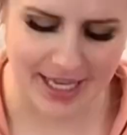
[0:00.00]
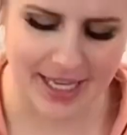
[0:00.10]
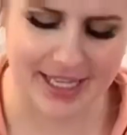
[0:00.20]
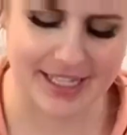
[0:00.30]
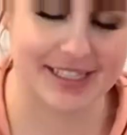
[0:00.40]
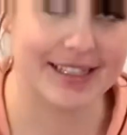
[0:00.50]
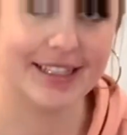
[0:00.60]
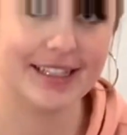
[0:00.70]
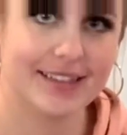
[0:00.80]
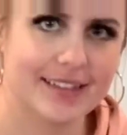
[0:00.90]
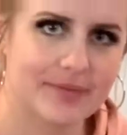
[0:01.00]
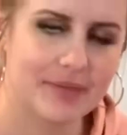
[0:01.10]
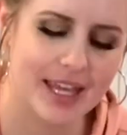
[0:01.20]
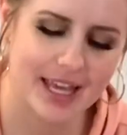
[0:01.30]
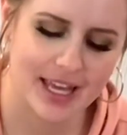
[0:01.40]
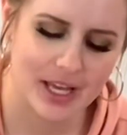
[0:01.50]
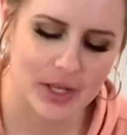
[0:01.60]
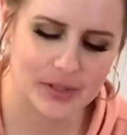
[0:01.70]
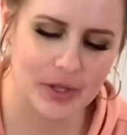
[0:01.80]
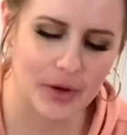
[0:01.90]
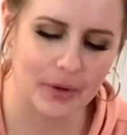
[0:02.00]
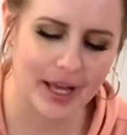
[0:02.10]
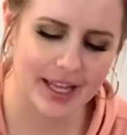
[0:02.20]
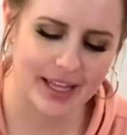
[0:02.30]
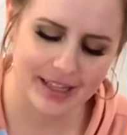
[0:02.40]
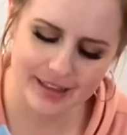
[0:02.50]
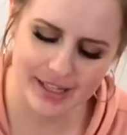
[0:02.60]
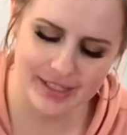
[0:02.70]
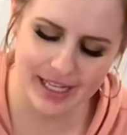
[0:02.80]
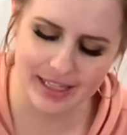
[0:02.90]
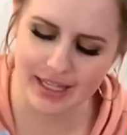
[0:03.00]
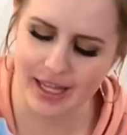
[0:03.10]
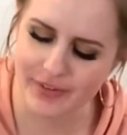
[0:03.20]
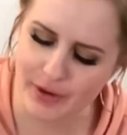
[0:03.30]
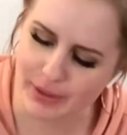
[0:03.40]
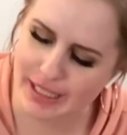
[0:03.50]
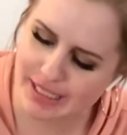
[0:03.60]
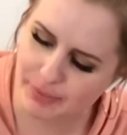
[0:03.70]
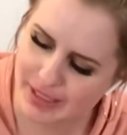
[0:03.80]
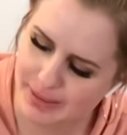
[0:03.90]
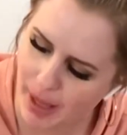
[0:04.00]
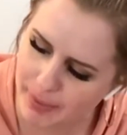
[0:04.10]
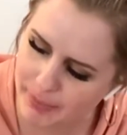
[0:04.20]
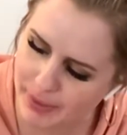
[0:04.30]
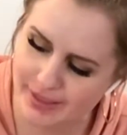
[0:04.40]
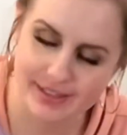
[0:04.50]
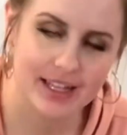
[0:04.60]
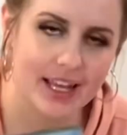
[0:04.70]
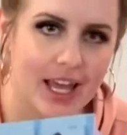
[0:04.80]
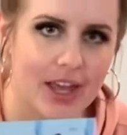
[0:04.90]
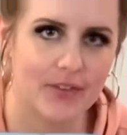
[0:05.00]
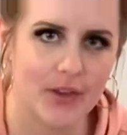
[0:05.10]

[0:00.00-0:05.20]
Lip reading: is, so there's like a love-hate relationship with these pop-up books. If you have